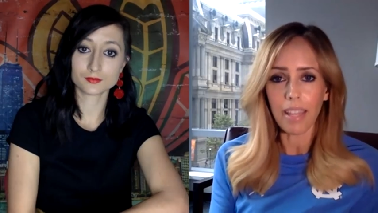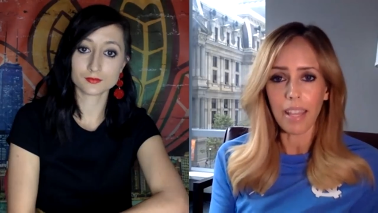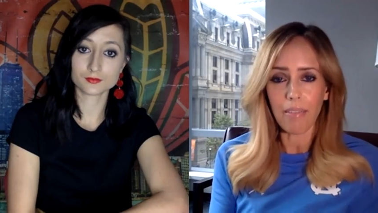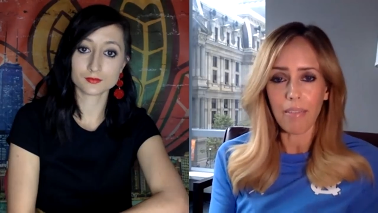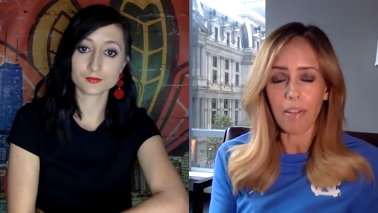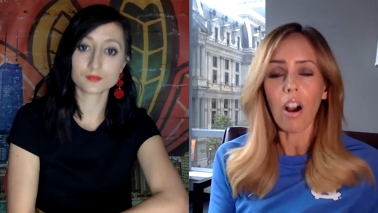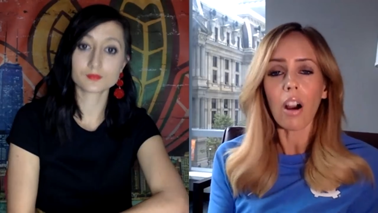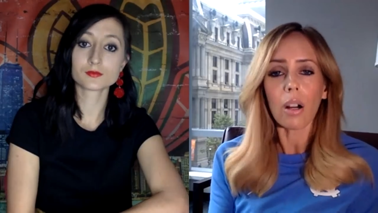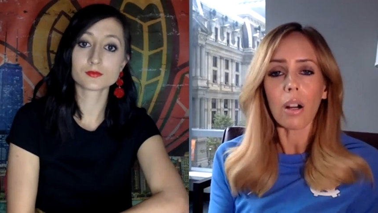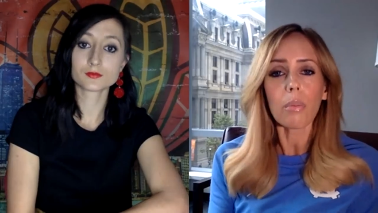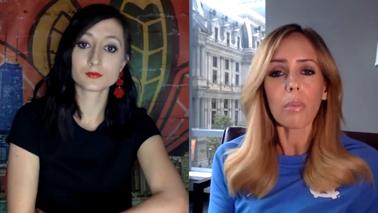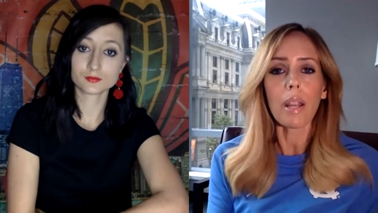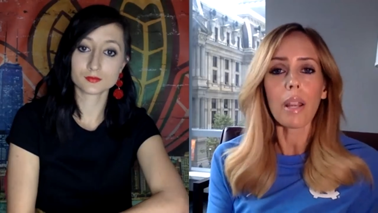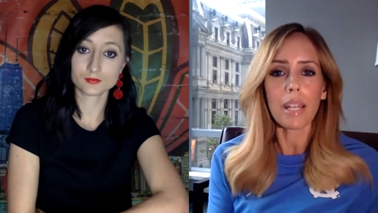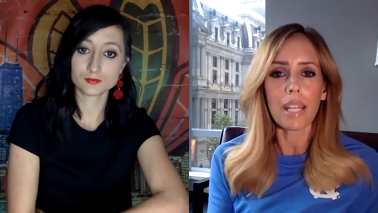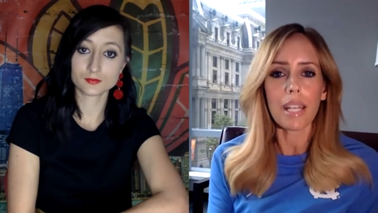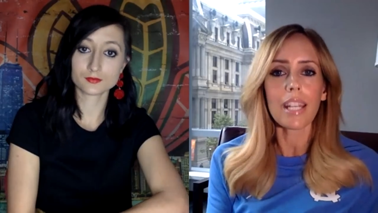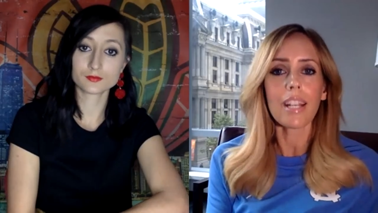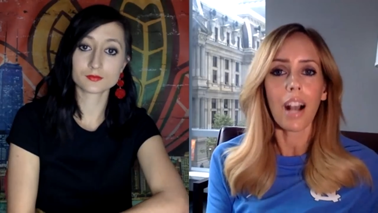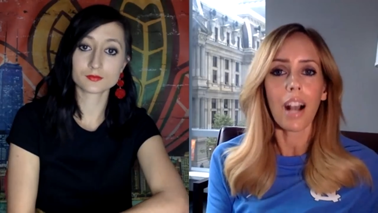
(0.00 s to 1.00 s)
Speaker 1: They've
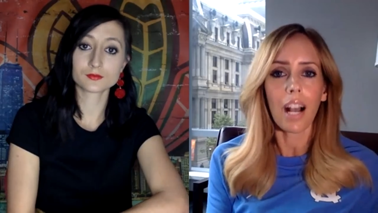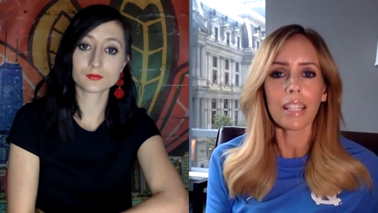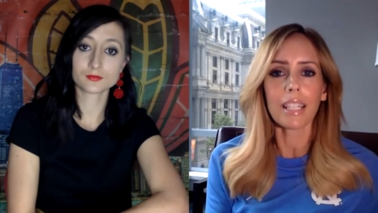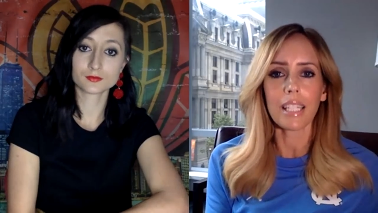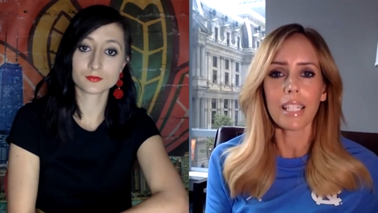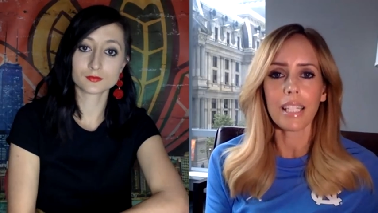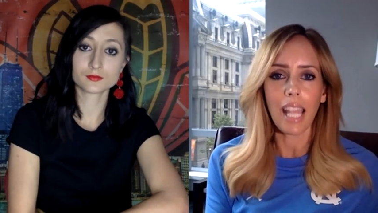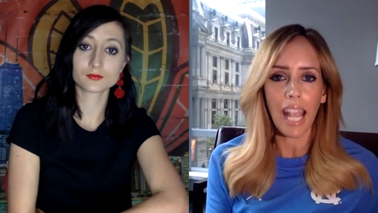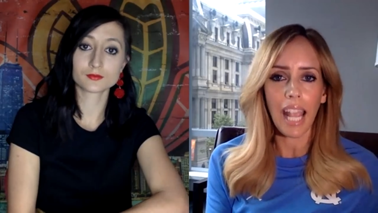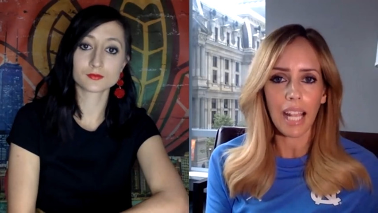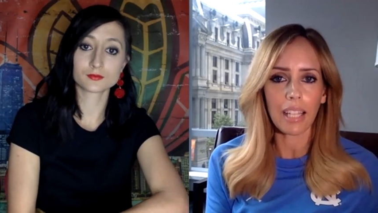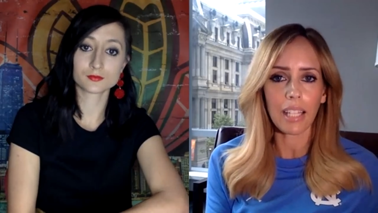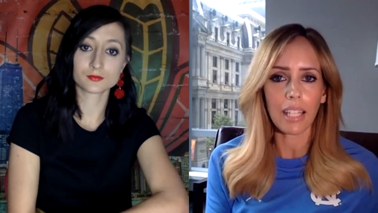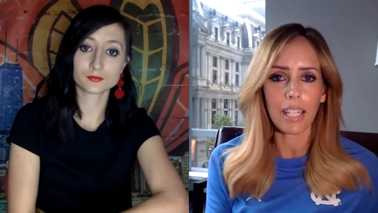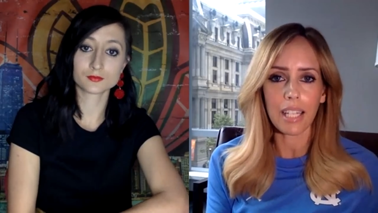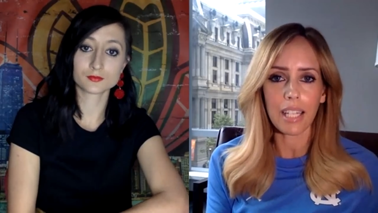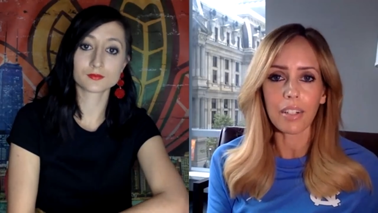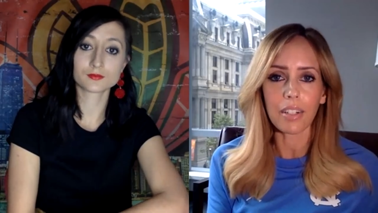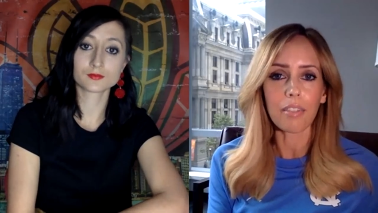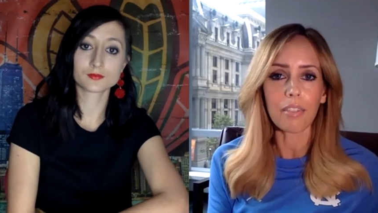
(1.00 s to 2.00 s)
already got the
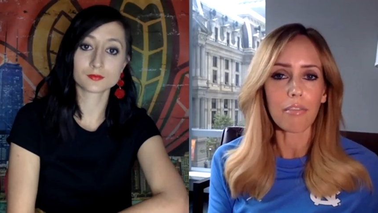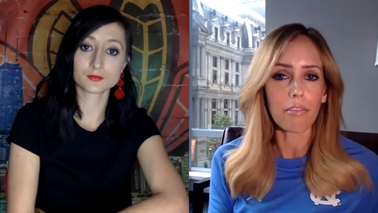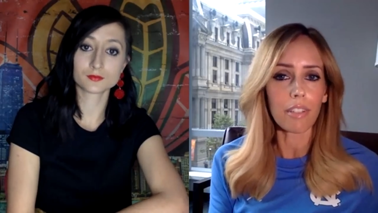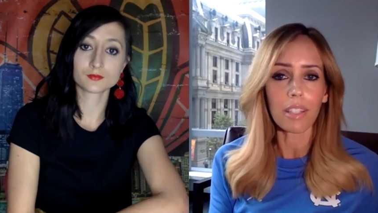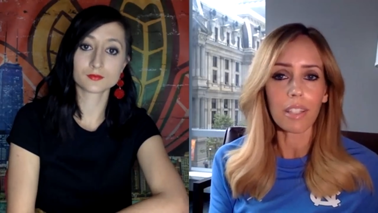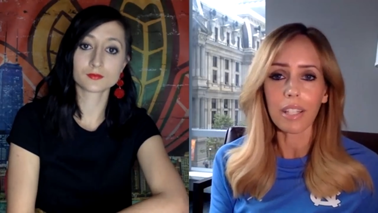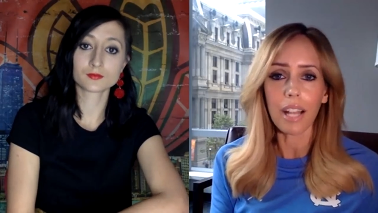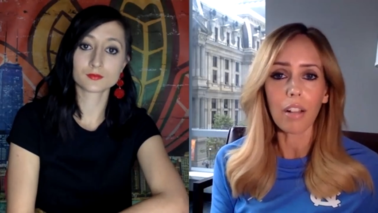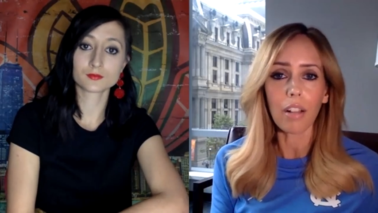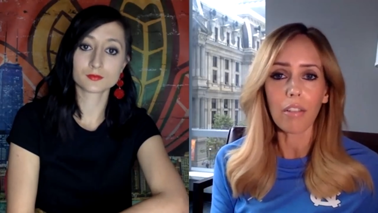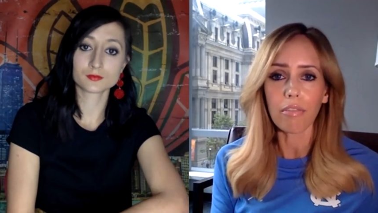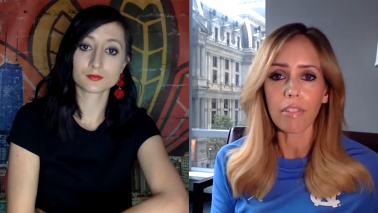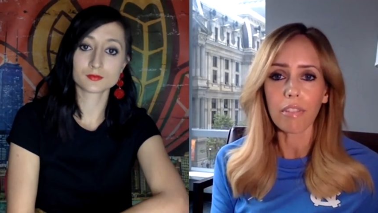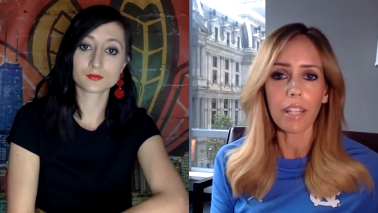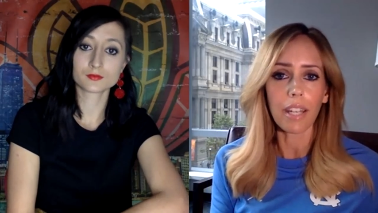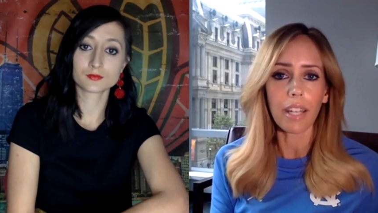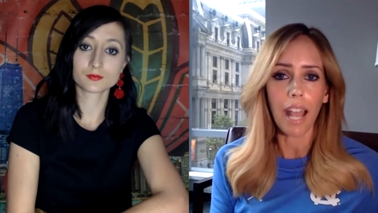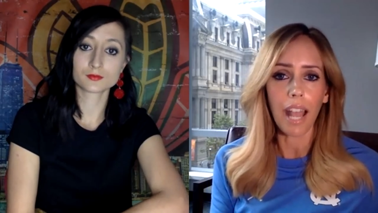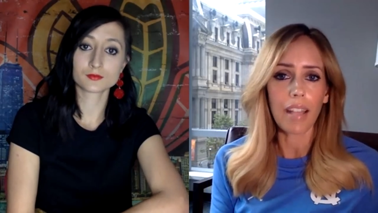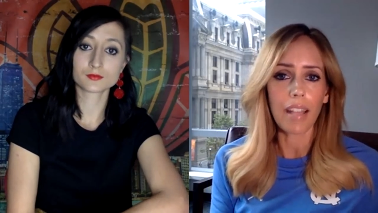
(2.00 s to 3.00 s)
talent here in
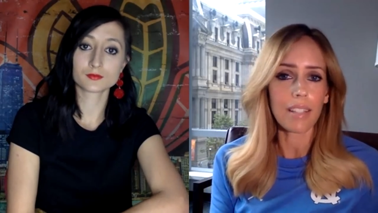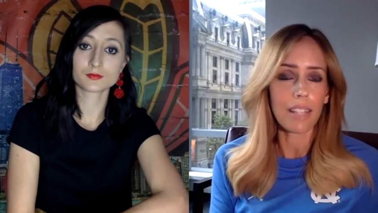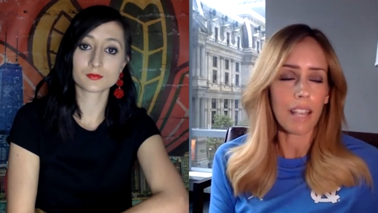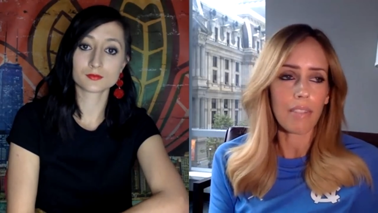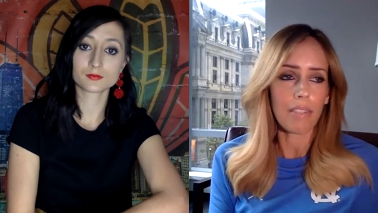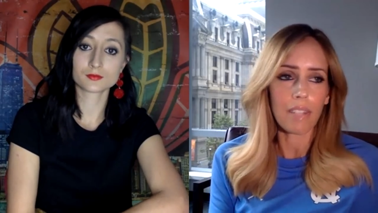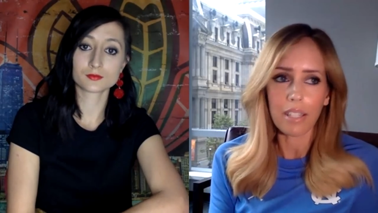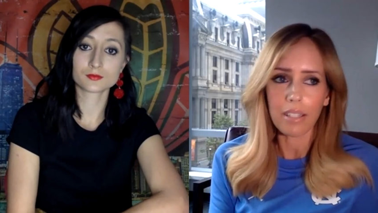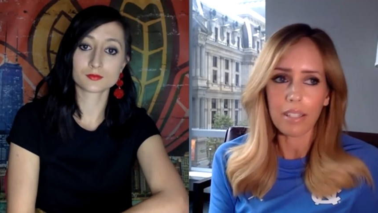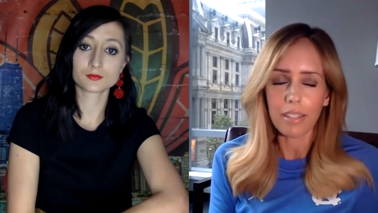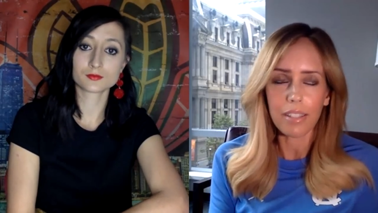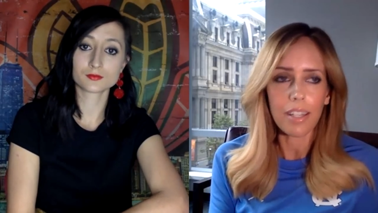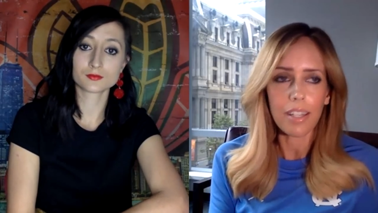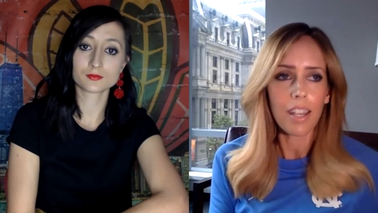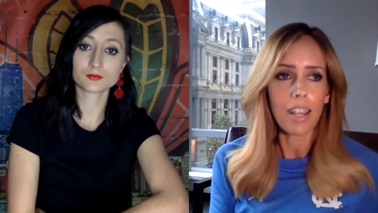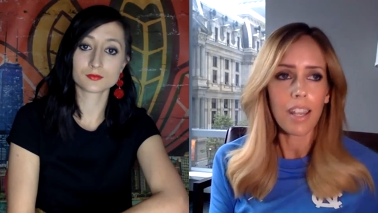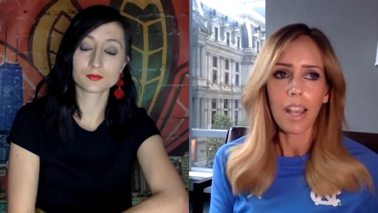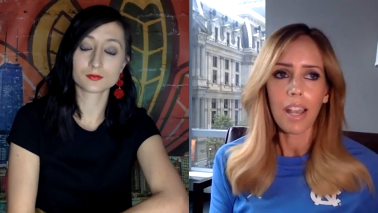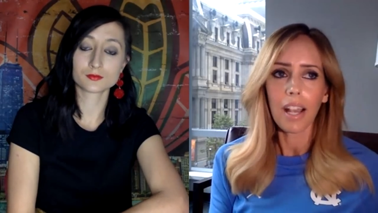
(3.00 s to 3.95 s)
Philadelphia, and as evidence